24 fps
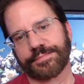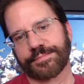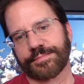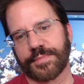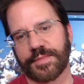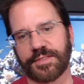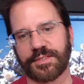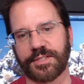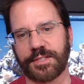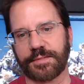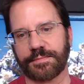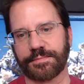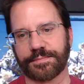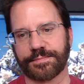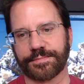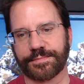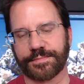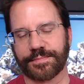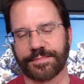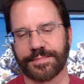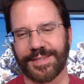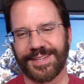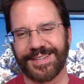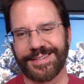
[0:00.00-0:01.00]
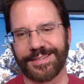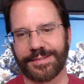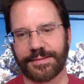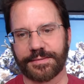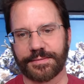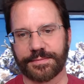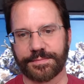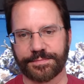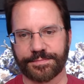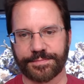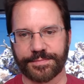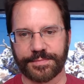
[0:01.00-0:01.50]
See? Yeah.
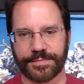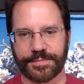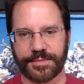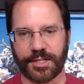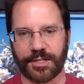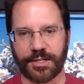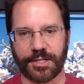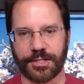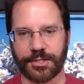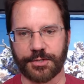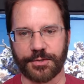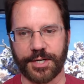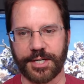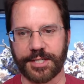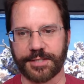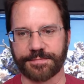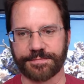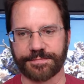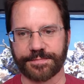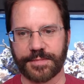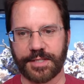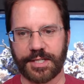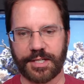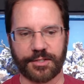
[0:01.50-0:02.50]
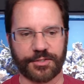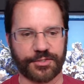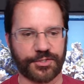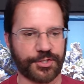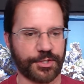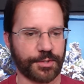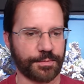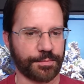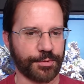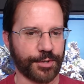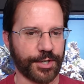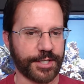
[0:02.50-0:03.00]
Doesn't look great. It looks too
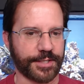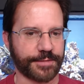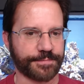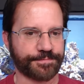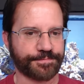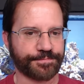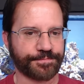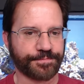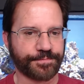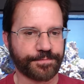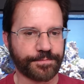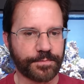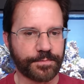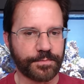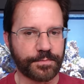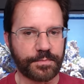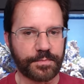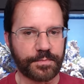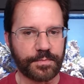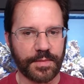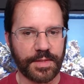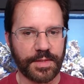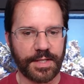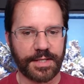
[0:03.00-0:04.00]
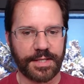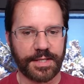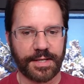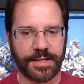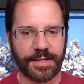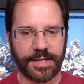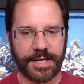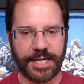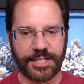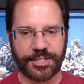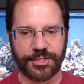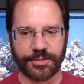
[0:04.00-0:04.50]
bright.
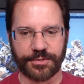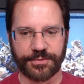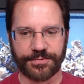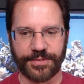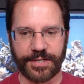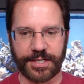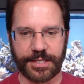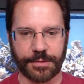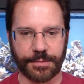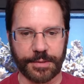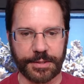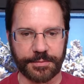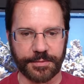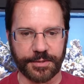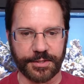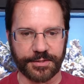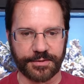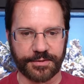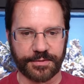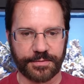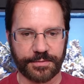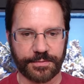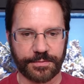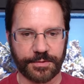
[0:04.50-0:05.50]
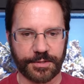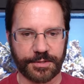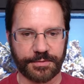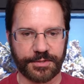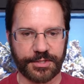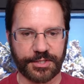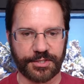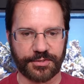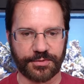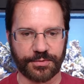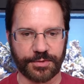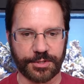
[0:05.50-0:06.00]
Actually, let's find the way it was. What if we
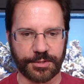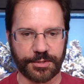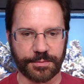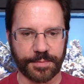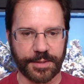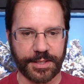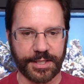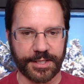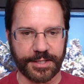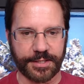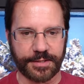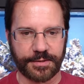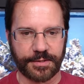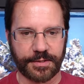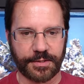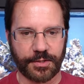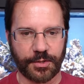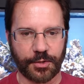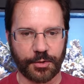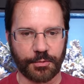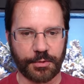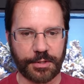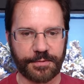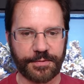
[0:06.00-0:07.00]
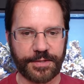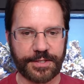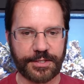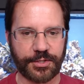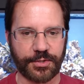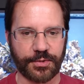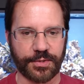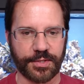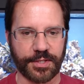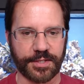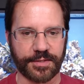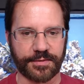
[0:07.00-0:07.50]
just switch it back? Or what if I do
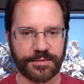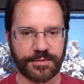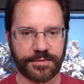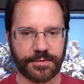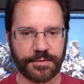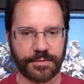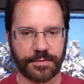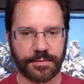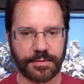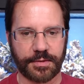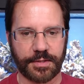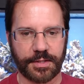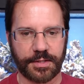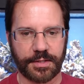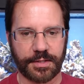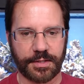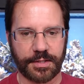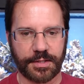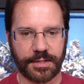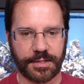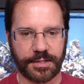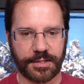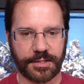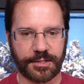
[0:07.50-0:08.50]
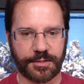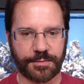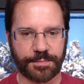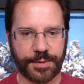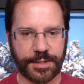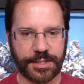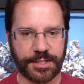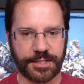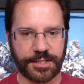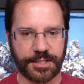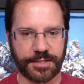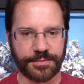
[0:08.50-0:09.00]
this? Let's
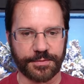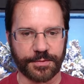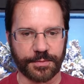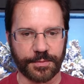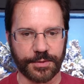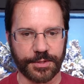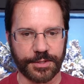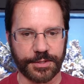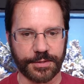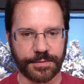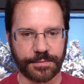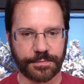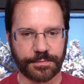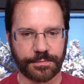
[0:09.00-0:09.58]
pick a different one.